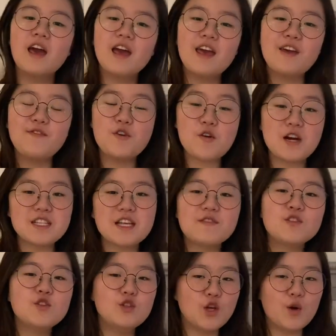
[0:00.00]
If you guys
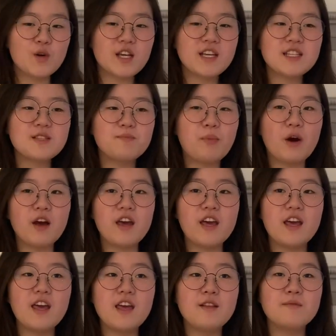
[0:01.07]
haven't noticed, but
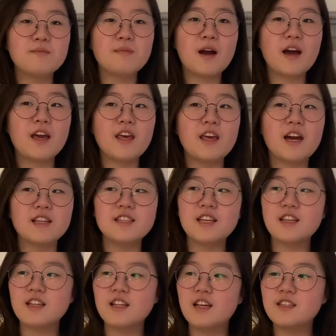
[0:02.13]
in my, I
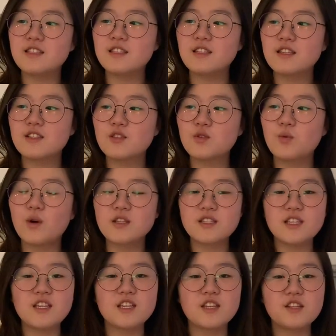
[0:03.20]
think,
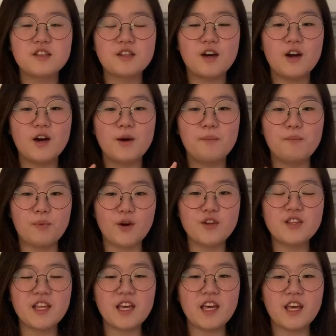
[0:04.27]
20th
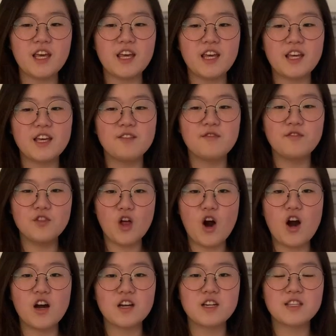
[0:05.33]
birthday
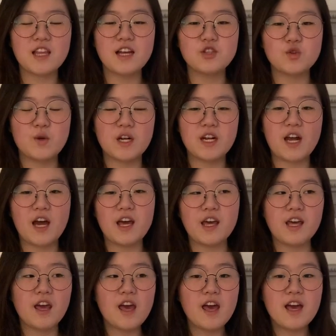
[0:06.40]
vlog that Joanne and
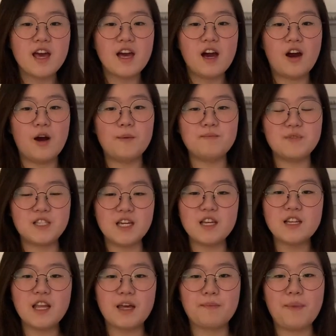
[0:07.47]
I did,
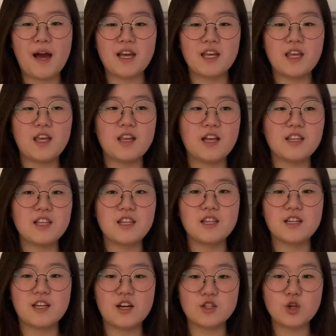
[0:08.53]
like, back in, I think,
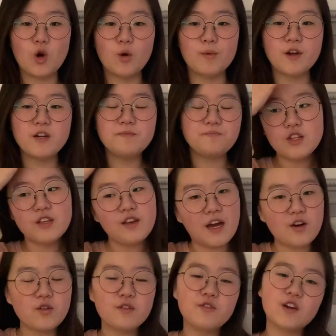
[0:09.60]
like, October. I
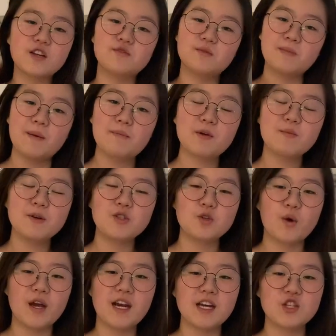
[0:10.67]
don't know if you guys remember, but
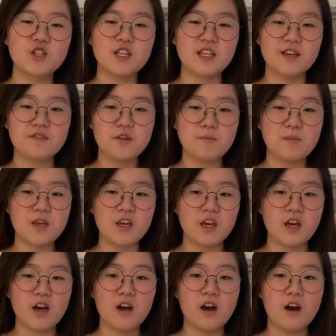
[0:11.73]
Joanne actually gifted me
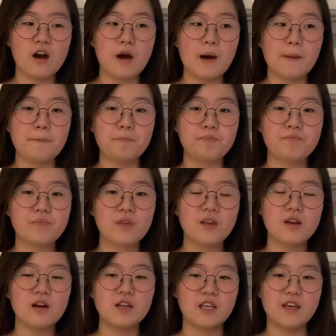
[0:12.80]

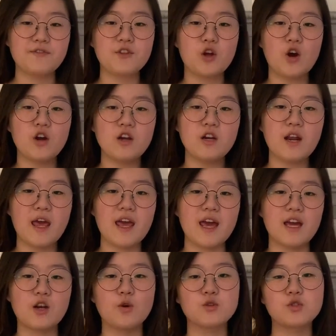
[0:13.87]
a gift card
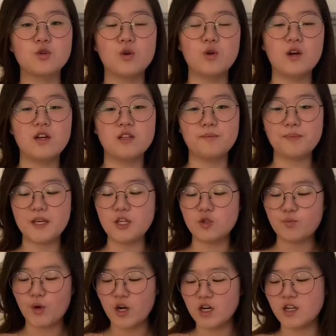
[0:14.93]
and also an APEACH
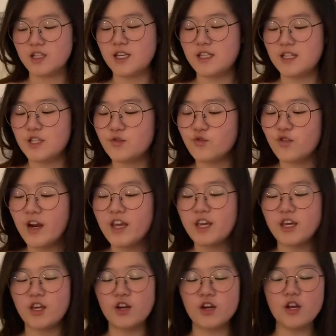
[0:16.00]
product, and it's right
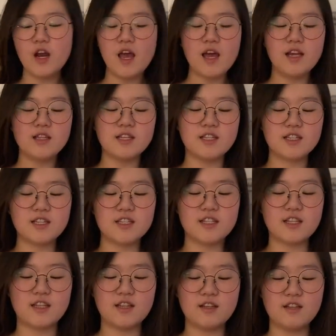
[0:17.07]
here. This is
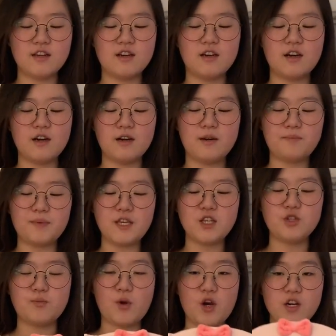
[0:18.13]
the
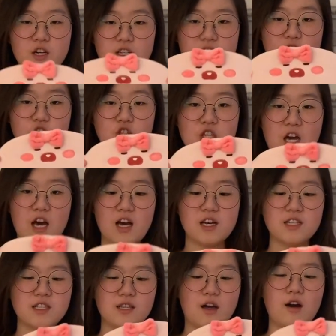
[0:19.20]
APEACH product that she
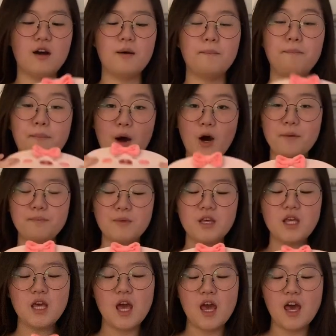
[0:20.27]
has bought
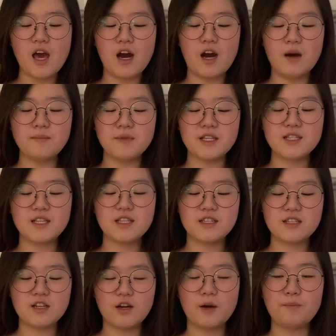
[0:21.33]
me. This is
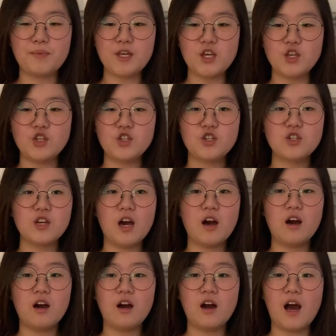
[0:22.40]
the APEACH
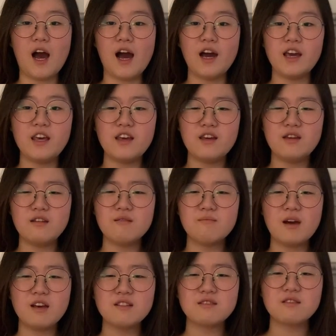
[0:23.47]
eye
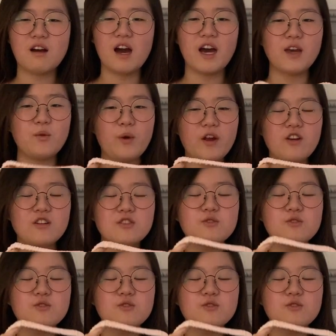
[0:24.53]
mask, eyewear.